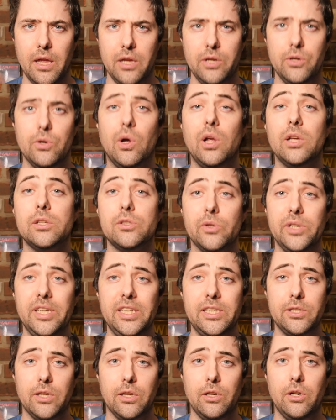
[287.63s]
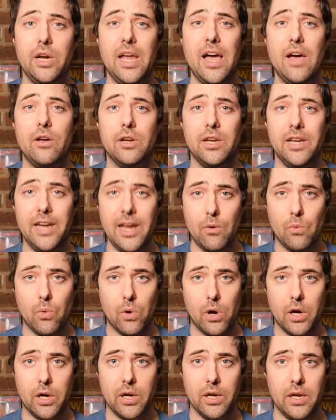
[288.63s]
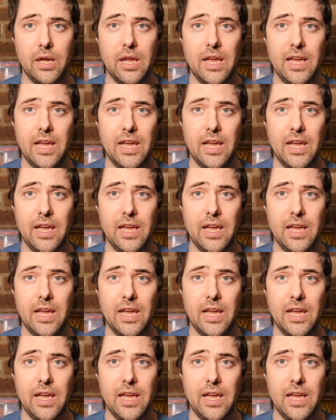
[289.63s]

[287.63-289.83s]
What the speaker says: you also need to learn how to network.